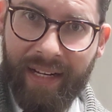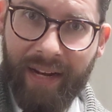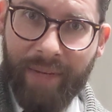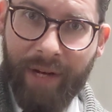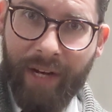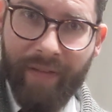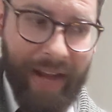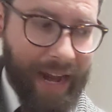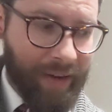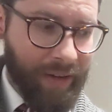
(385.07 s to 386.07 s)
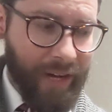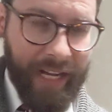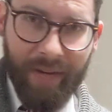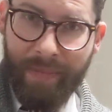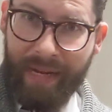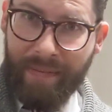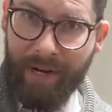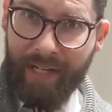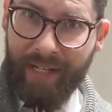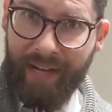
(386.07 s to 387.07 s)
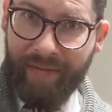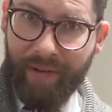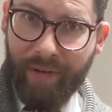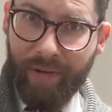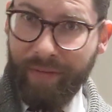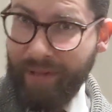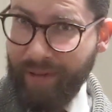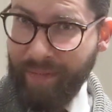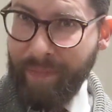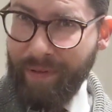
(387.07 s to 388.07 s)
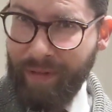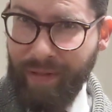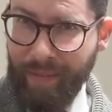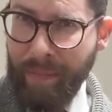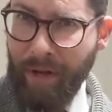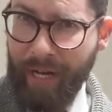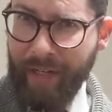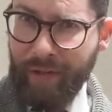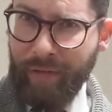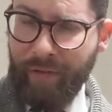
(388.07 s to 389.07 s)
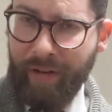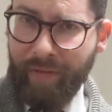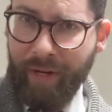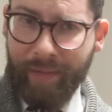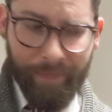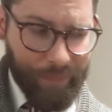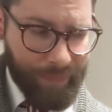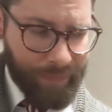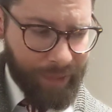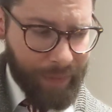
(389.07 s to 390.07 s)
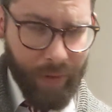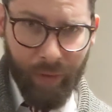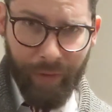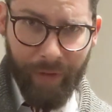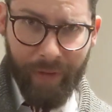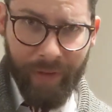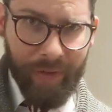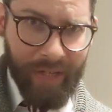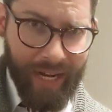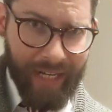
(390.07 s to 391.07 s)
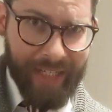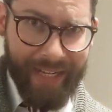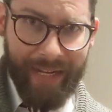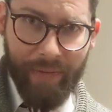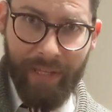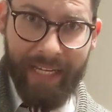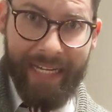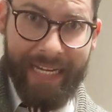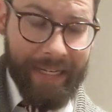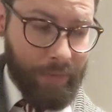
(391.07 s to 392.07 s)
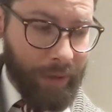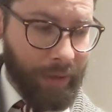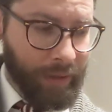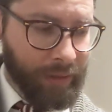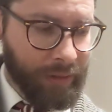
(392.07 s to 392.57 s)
I'm kind of outlining a B minor 7 chord, so I'm implying a 2-5-1. But all of those notes are contained within E as well.